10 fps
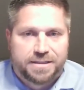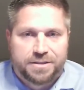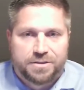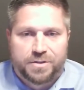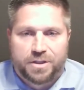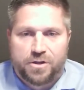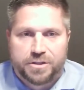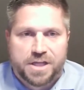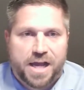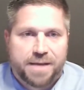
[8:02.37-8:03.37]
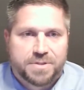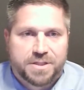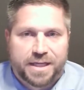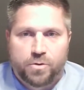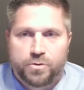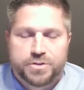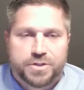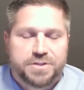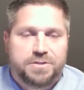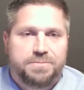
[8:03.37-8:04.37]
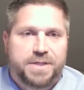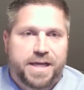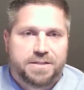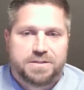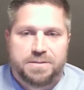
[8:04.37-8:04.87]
at all times that whole system has